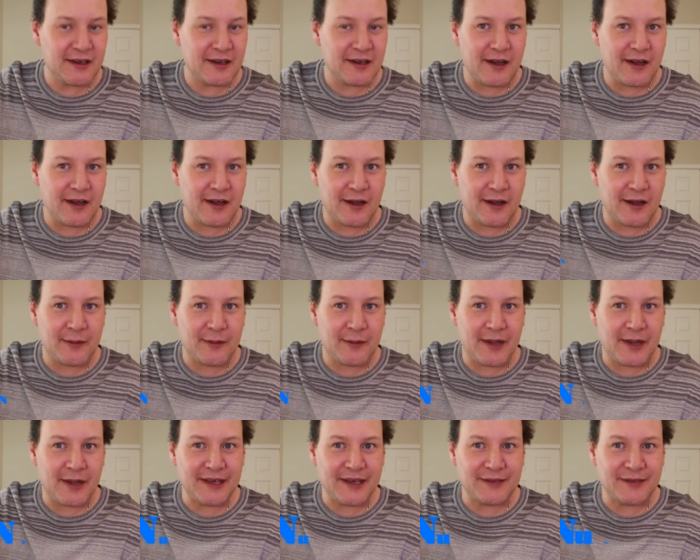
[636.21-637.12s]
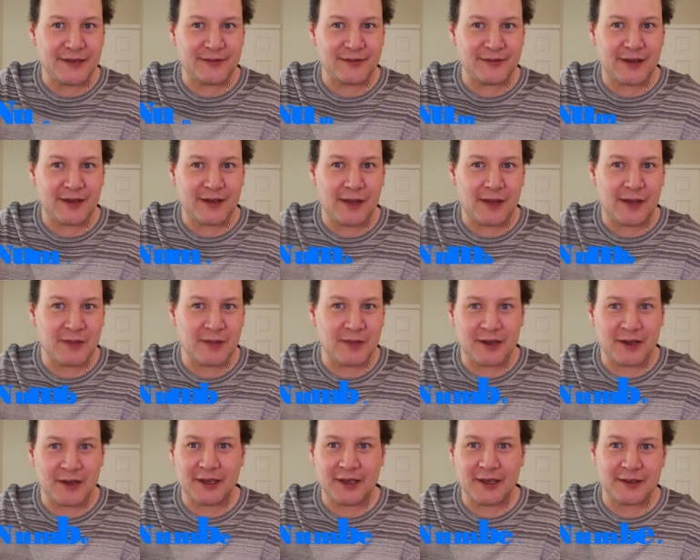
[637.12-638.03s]
I'm
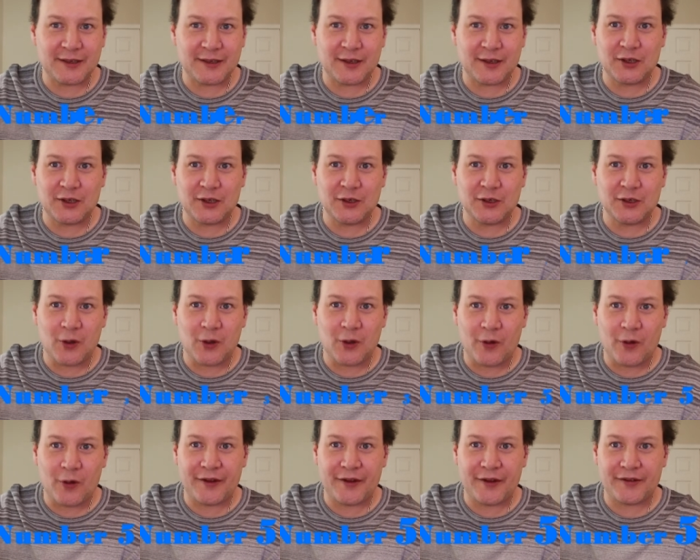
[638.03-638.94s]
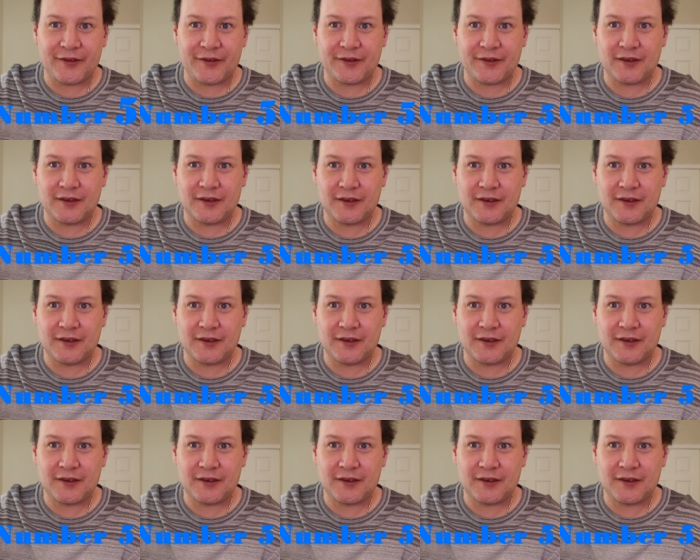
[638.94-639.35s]
not like a good artist.